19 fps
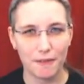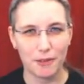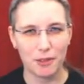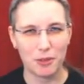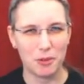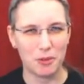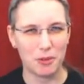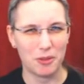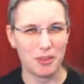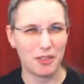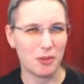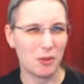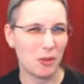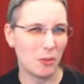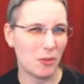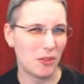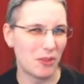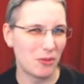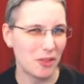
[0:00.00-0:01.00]
You it
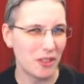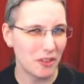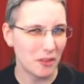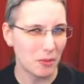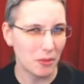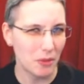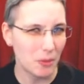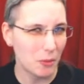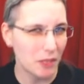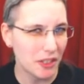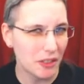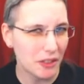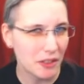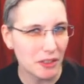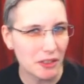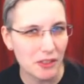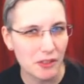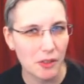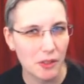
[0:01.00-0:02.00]
always feels a bit
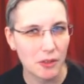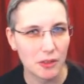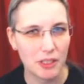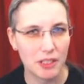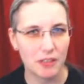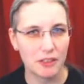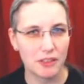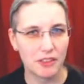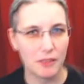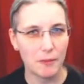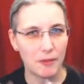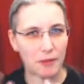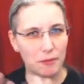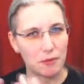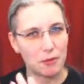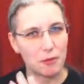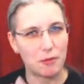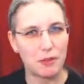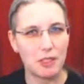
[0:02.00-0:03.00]
weird. So here is
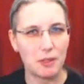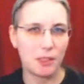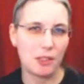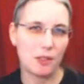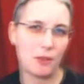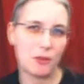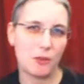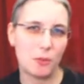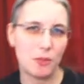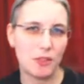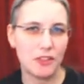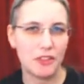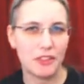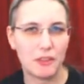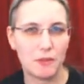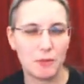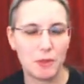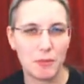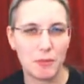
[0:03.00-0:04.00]
something for free, but also please
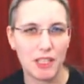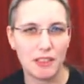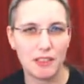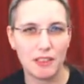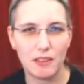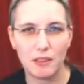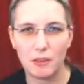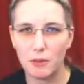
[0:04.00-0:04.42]
give me money.